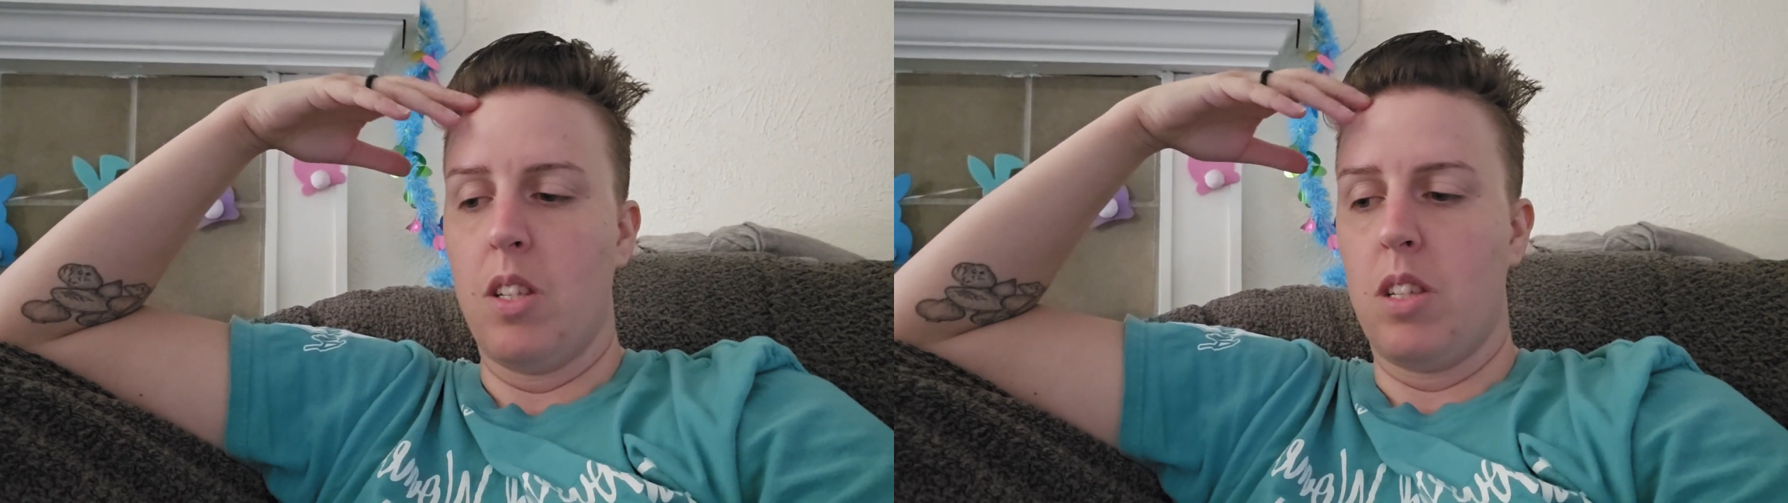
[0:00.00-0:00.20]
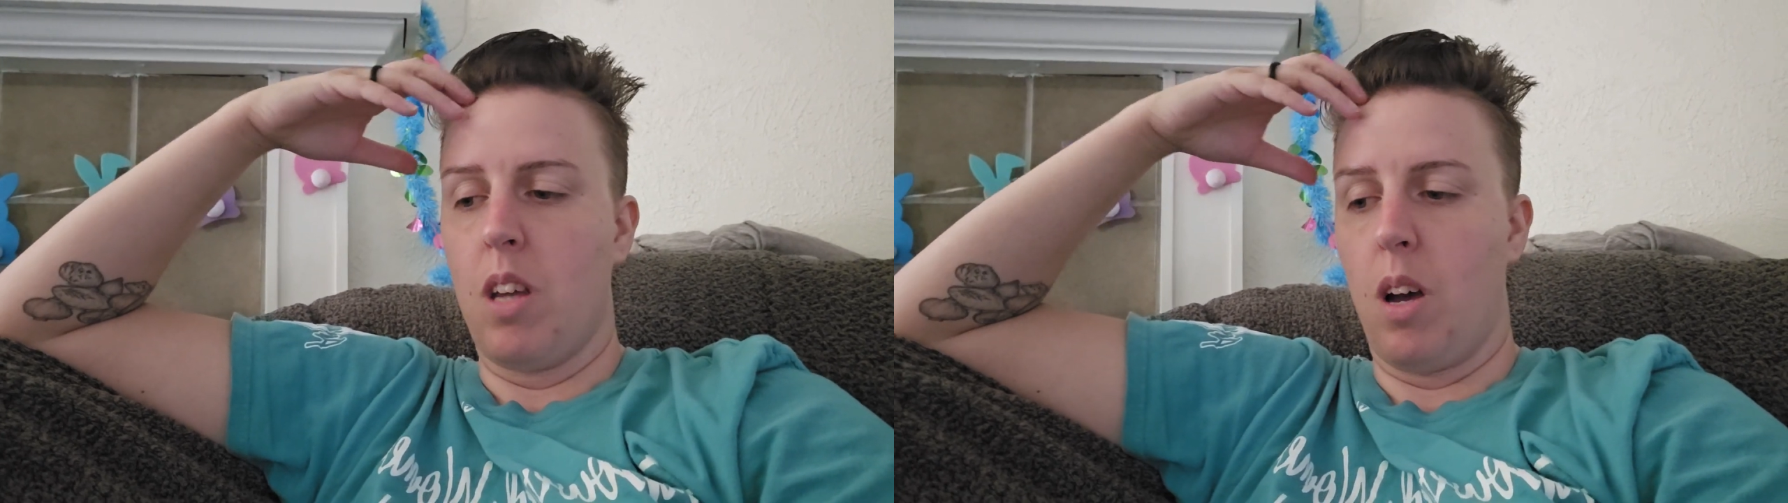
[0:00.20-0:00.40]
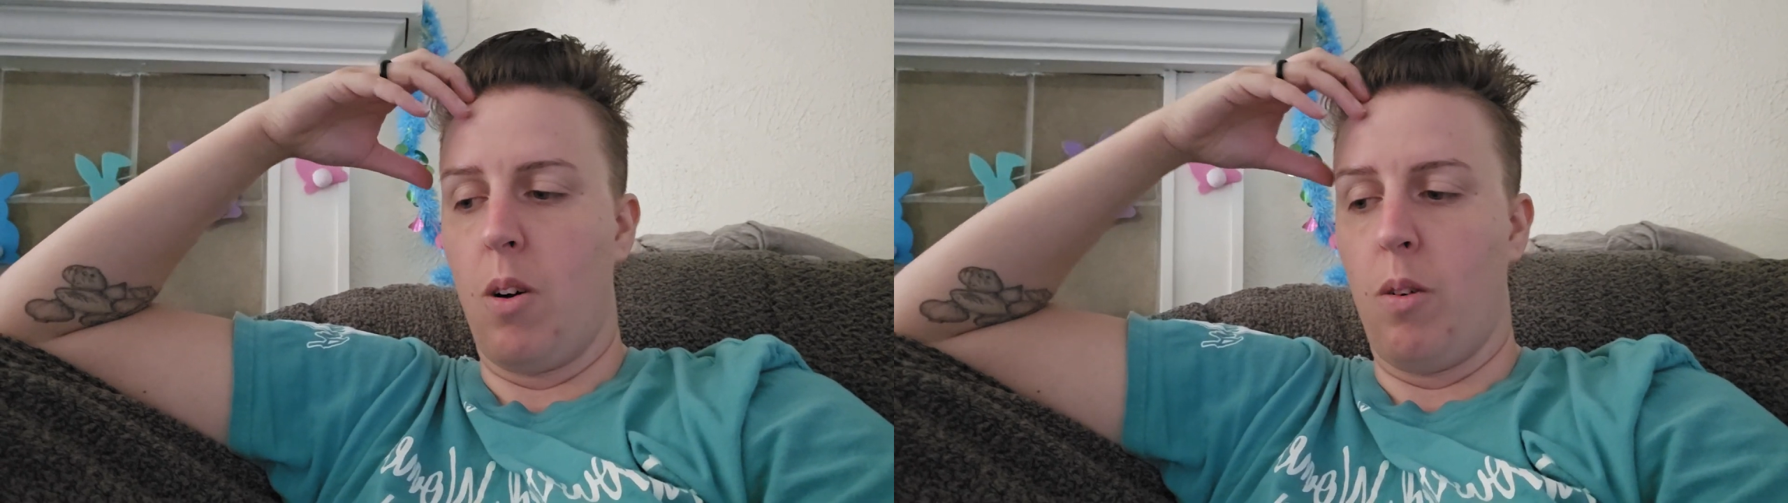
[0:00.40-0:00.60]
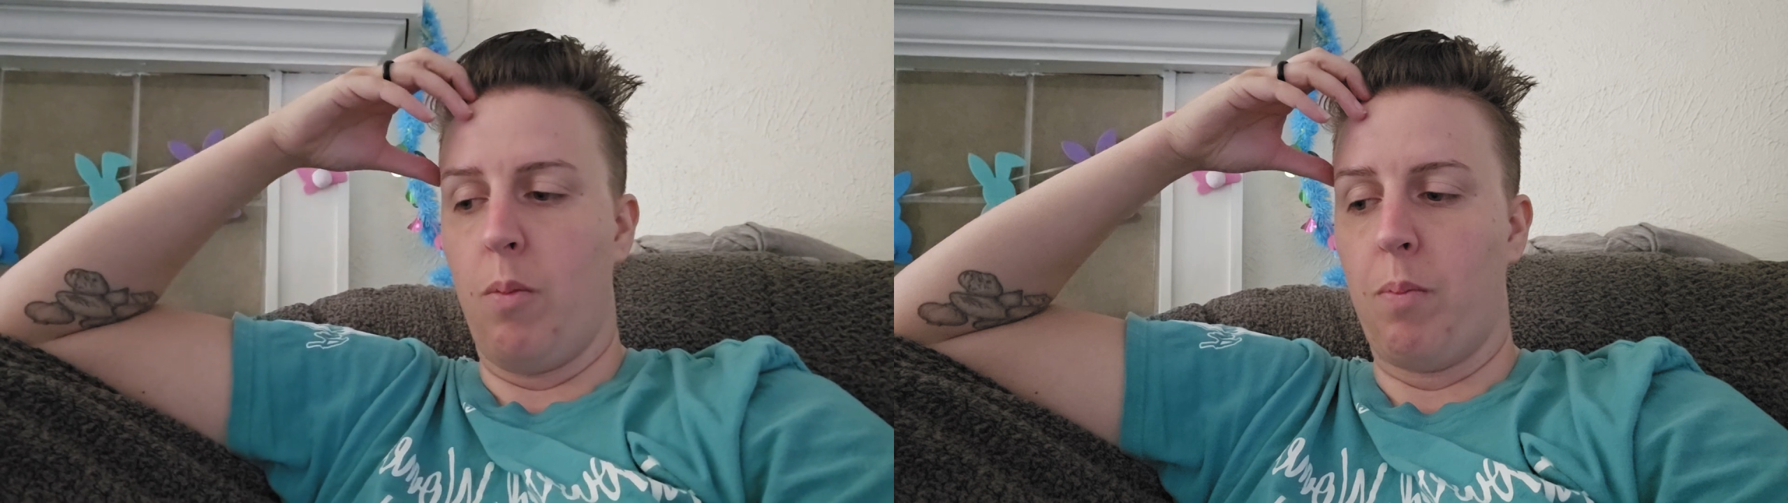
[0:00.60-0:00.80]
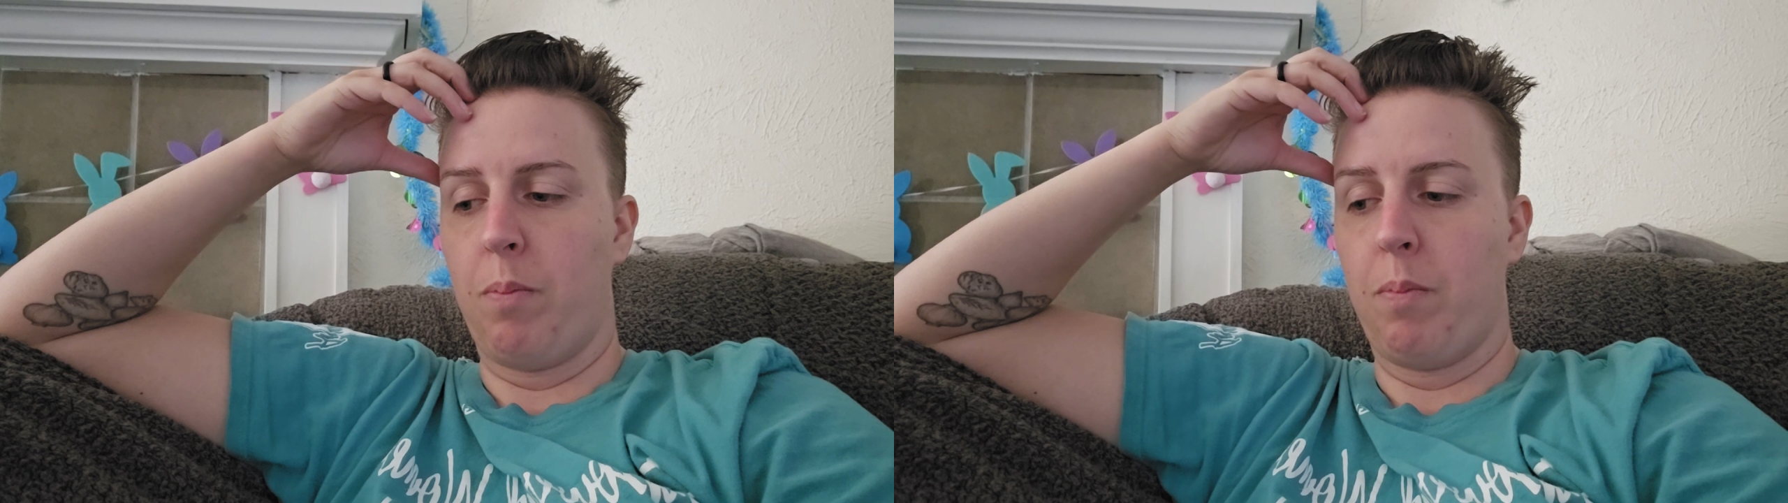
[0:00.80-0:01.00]

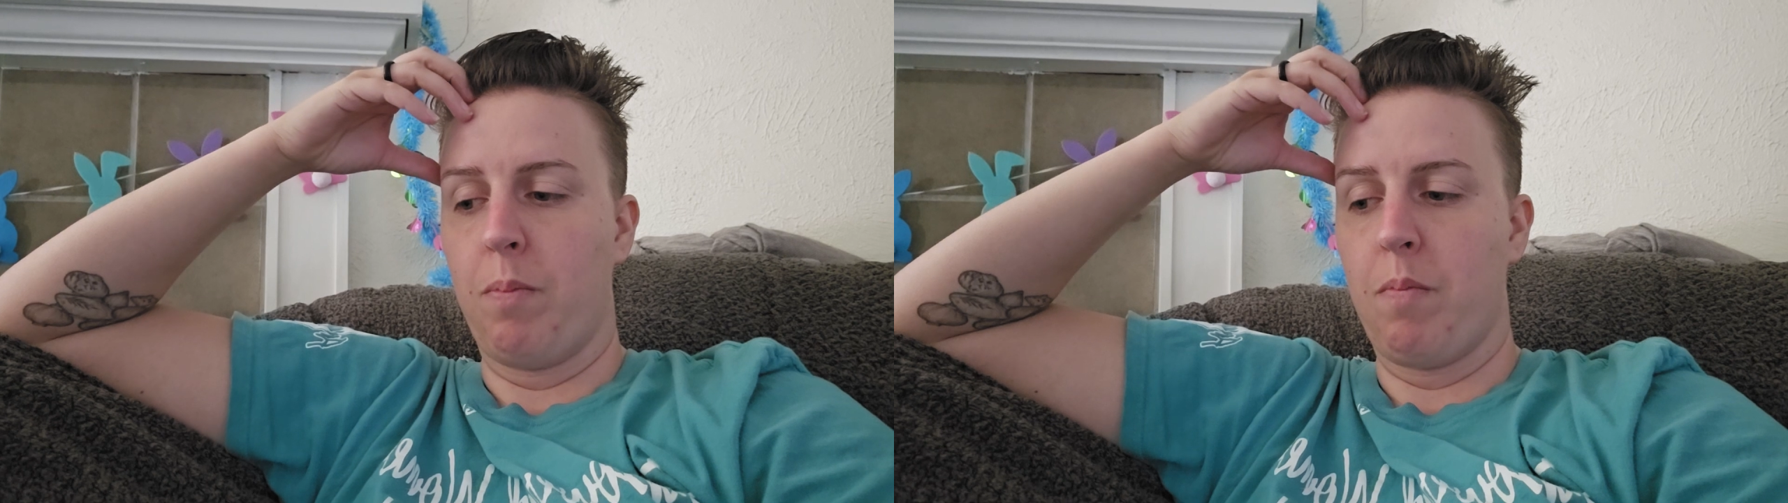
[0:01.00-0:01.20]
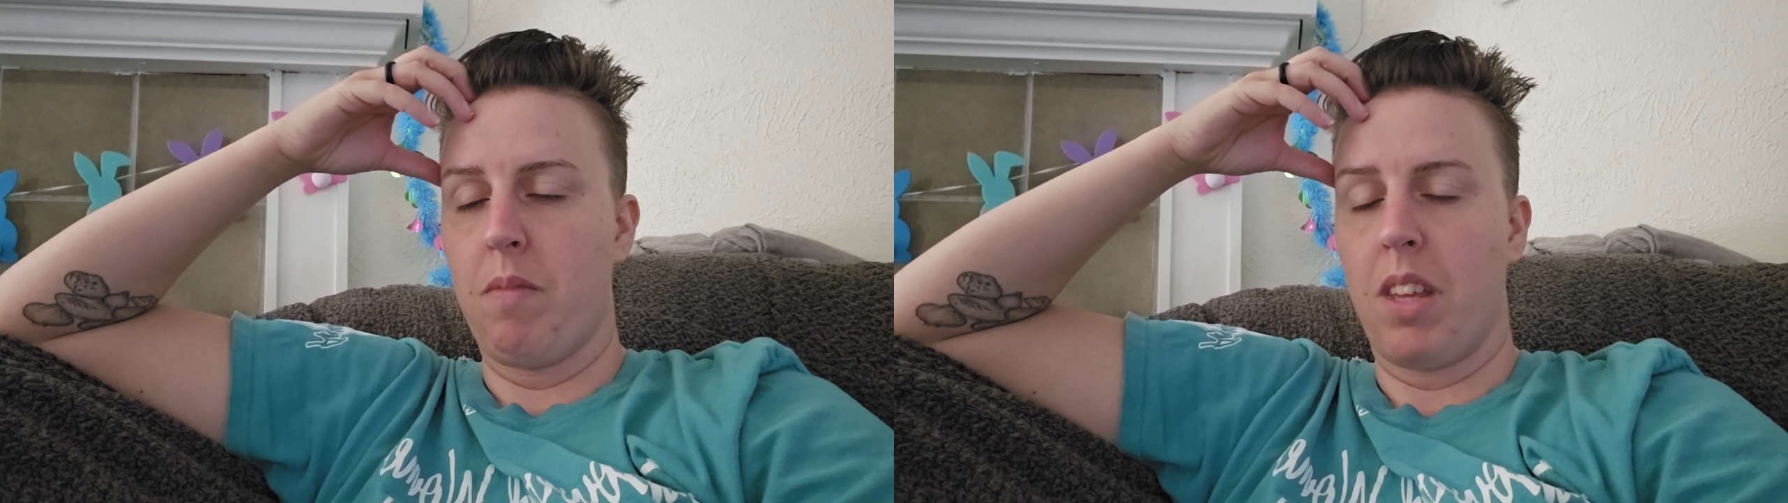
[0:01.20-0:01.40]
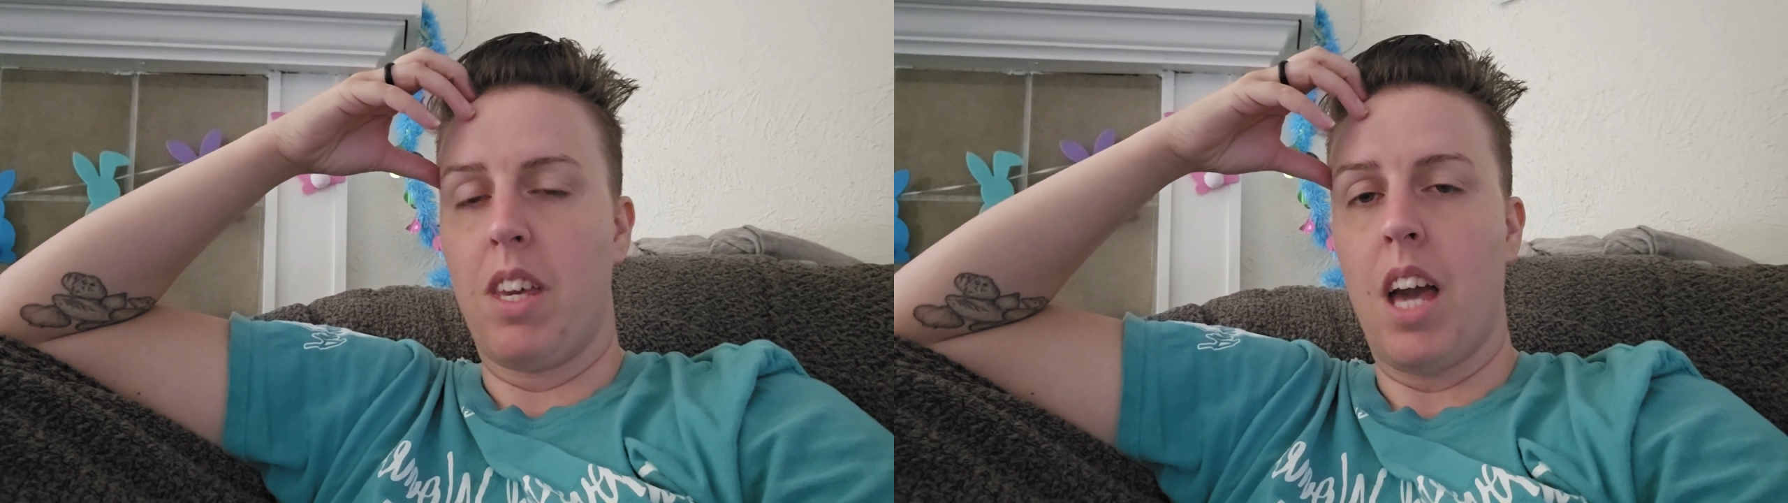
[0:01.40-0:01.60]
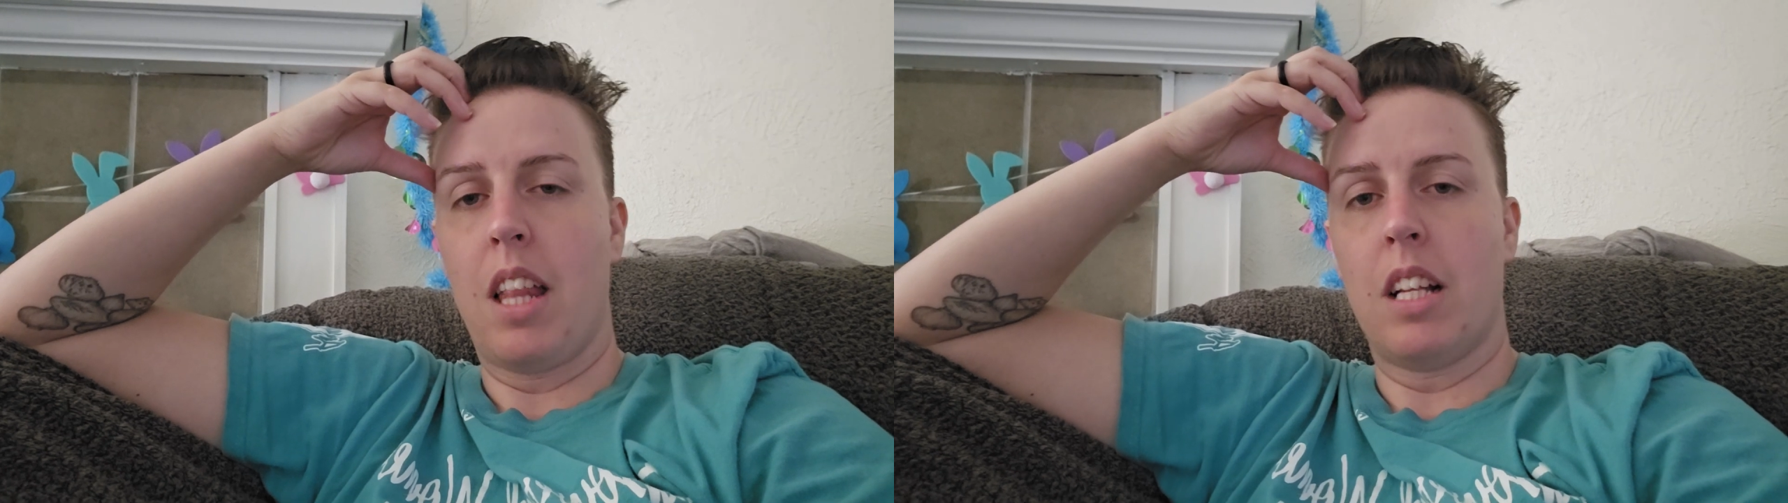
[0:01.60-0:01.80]
So yeah,